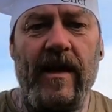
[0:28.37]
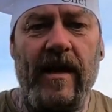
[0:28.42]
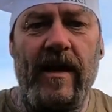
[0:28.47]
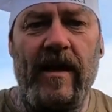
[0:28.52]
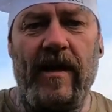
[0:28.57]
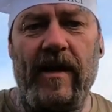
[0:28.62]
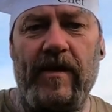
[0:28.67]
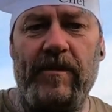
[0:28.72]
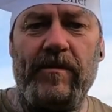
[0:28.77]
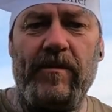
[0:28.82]

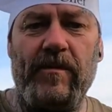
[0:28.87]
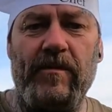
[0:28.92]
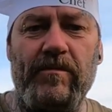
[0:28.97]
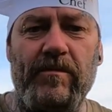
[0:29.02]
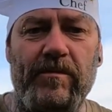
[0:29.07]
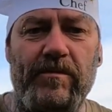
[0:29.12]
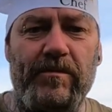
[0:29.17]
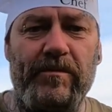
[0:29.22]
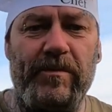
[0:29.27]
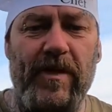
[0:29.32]
And
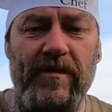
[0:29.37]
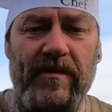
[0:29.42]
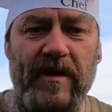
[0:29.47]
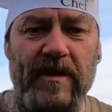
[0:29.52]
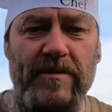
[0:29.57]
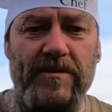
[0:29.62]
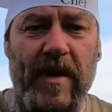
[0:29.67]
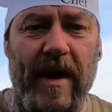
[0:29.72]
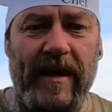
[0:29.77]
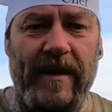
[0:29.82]

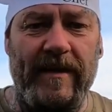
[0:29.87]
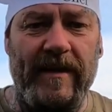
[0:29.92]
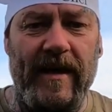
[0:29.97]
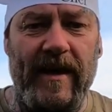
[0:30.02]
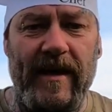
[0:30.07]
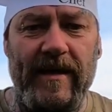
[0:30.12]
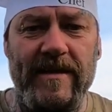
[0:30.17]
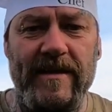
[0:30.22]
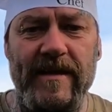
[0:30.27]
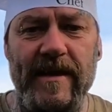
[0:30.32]
Bibby's packed
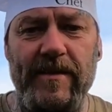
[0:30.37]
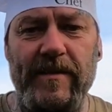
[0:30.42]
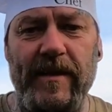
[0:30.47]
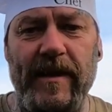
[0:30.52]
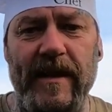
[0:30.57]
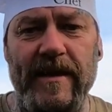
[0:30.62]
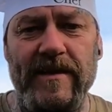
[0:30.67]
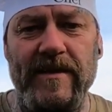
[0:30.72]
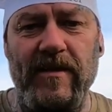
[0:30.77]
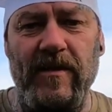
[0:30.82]
down, sleeping
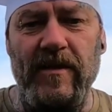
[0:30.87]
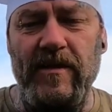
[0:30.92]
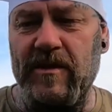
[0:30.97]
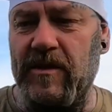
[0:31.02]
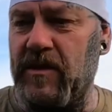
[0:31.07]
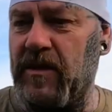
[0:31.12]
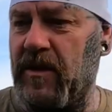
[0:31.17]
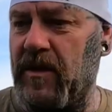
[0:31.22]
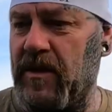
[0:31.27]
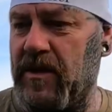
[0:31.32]
outside
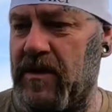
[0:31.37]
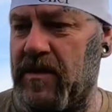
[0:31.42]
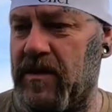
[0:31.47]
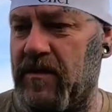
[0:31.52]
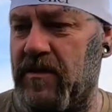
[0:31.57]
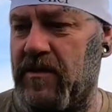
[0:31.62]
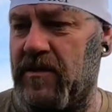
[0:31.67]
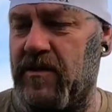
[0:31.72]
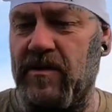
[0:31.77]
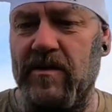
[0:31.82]
tonight,
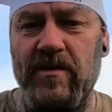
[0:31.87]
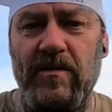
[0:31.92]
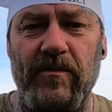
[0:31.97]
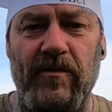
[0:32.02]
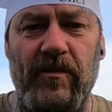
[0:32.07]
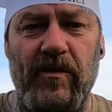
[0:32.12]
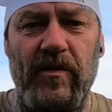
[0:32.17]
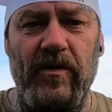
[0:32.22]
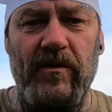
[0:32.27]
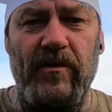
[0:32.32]
so it's just some
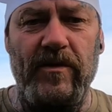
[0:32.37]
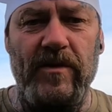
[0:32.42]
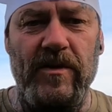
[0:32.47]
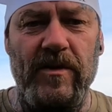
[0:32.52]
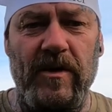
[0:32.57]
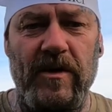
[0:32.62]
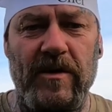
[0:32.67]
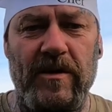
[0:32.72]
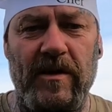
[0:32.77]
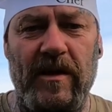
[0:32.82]
food for
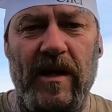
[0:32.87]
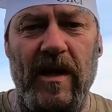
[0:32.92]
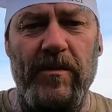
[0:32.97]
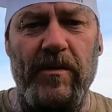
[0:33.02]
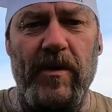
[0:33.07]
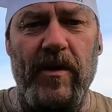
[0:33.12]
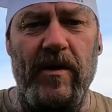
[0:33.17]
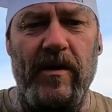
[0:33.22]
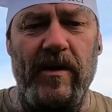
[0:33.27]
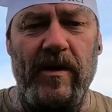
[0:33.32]
tonight. So get
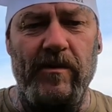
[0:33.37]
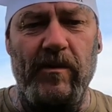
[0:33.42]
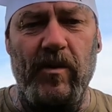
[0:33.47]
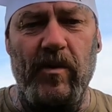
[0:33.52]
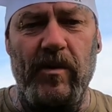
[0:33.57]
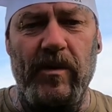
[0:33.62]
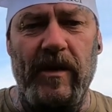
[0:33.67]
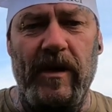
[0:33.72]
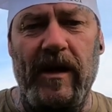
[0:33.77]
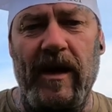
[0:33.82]
up early in the
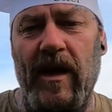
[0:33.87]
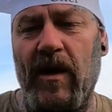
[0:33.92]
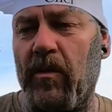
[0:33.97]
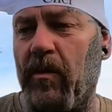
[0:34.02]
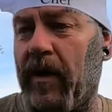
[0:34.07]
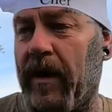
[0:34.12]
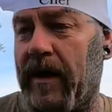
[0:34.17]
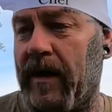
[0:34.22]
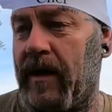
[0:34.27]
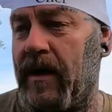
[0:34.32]
morning and get
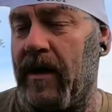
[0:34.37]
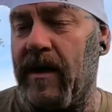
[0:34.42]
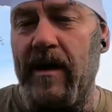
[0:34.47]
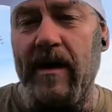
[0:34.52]
away.